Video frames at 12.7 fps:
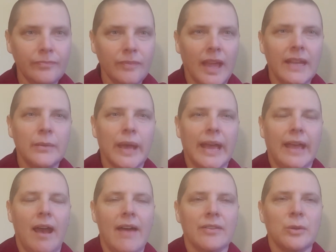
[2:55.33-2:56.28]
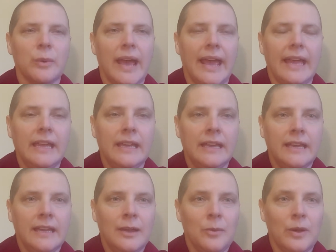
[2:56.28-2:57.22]
Anyway, either way,
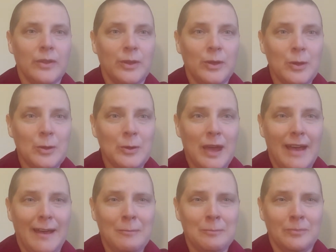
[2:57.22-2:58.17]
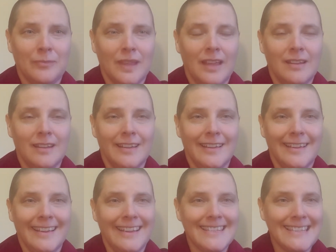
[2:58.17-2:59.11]
whether you're
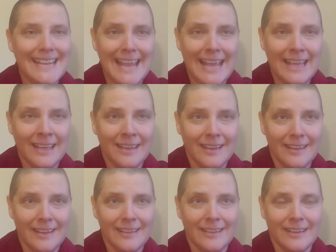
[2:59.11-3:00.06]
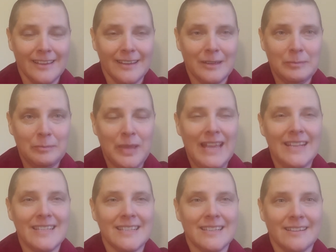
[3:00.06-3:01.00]
seeking the
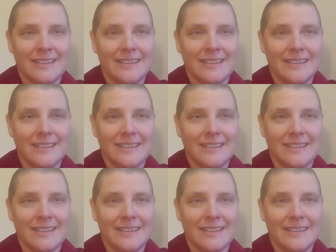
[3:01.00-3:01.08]
peace